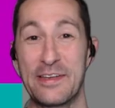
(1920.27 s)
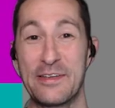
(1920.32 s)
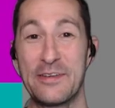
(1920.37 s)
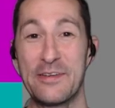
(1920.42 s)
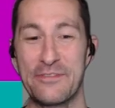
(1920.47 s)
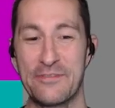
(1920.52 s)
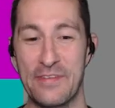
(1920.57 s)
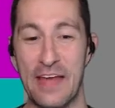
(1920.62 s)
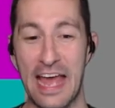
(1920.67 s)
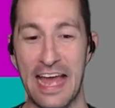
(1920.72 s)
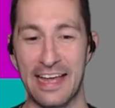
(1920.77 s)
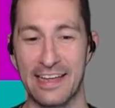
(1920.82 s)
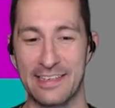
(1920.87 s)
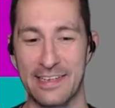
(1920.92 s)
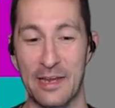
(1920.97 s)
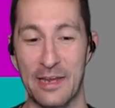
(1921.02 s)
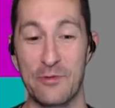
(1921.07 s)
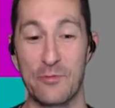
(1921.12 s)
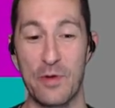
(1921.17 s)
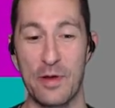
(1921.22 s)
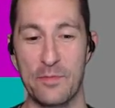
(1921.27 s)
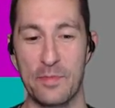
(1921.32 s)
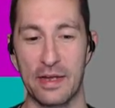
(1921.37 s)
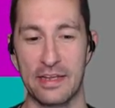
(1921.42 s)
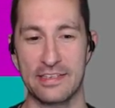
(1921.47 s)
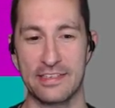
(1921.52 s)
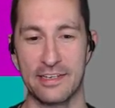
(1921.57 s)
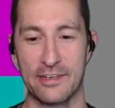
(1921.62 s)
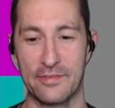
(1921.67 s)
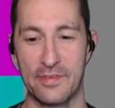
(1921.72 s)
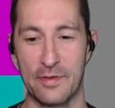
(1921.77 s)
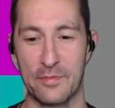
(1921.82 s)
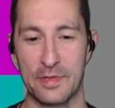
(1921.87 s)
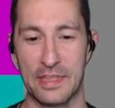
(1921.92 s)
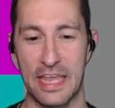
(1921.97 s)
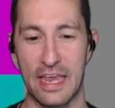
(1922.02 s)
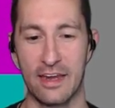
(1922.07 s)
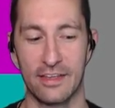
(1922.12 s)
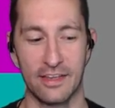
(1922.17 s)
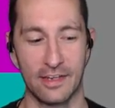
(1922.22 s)
I do it fast and whip myself up with
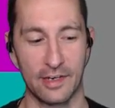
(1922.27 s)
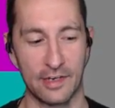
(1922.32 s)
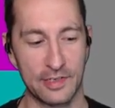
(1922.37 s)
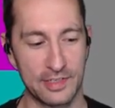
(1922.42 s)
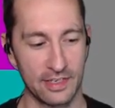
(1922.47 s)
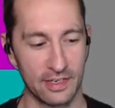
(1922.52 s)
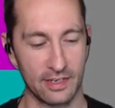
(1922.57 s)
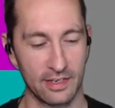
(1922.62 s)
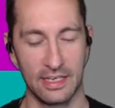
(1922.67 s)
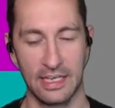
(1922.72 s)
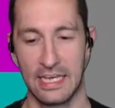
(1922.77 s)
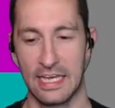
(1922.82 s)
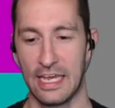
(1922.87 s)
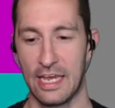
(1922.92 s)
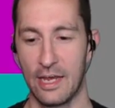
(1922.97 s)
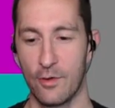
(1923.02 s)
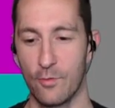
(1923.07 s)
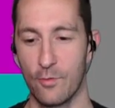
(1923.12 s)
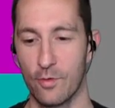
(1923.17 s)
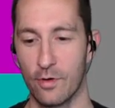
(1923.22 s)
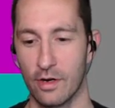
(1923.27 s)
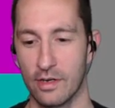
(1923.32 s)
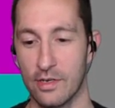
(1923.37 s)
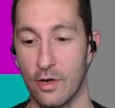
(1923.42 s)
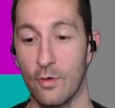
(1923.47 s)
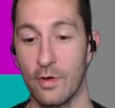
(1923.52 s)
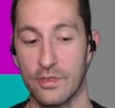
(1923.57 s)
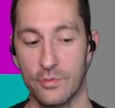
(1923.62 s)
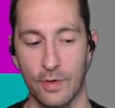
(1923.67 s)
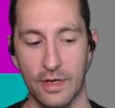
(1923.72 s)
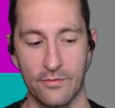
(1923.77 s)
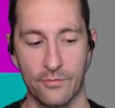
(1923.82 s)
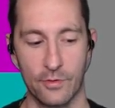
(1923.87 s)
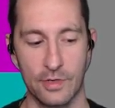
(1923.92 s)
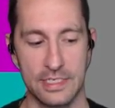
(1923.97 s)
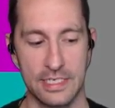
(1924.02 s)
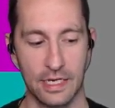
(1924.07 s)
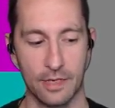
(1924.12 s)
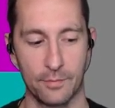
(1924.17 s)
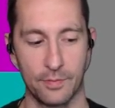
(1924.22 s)
the analog stick, it works. Oh, it's waiting for
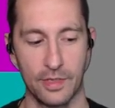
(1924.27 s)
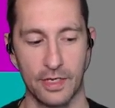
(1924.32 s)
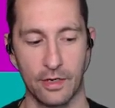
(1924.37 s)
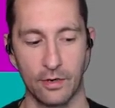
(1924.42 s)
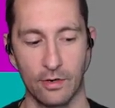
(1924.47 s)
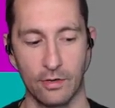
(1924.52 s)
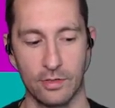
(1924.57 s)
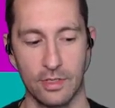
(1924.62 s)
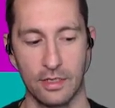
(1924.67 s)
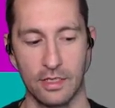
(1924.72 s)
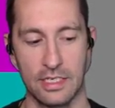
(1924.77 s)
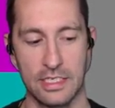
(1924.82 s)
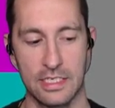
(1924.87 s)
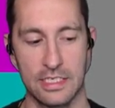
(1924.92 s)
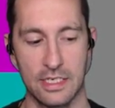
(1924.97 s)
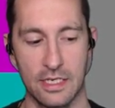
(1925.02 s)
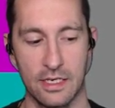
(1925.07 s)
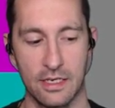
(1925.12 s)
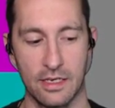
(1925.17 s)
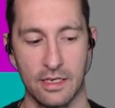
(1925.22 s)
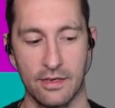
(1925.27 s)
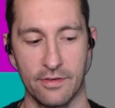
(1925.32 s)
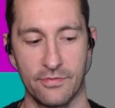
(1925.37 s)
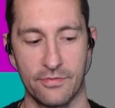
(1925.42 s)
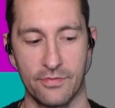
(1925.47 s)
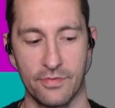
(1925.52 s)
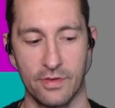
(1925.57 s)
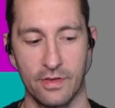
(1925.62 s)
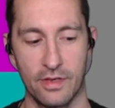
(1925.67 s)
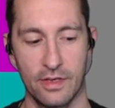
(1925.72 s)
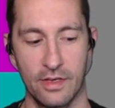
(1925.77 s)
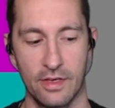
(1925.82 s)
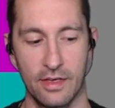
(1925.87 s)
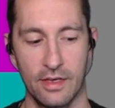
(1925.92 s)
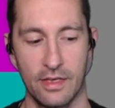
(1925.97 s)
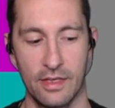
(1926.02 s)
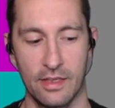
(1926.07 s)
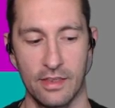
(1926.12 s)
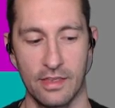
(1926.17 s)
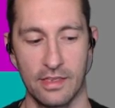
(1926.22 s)
a second player. Hold on. Let's see if
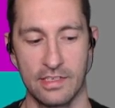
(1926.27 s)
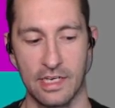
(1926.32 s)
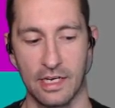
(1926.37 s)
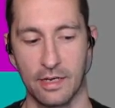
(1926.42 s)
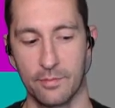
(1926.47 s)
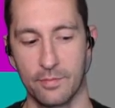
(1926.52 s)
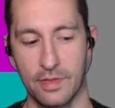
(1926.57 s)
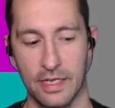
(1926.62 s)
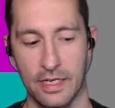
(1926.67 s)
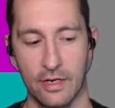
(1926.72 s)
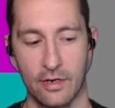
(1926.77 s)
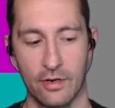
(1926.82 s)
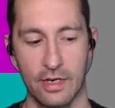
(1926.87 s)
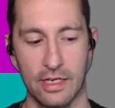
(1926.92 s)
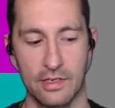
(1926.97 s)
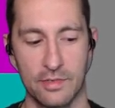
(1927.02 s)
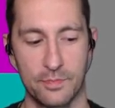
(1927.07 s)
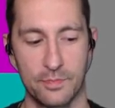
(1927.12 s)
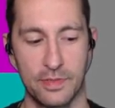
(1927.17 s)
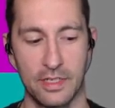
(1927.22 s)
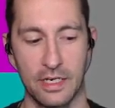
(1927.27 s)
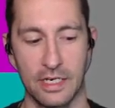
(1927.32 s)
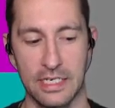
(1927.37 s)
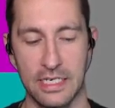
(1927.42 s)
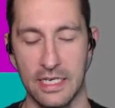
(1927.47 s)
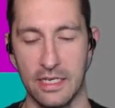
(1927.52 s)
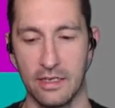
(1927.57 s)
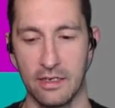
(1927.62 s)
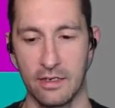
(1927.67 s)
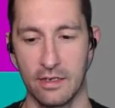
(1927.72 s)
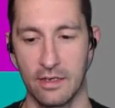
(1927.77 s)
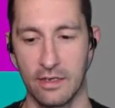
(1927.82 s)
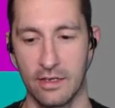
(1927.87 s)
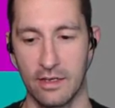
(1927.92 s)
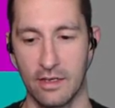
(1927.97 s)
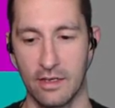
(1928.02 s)
the second player is plugged in.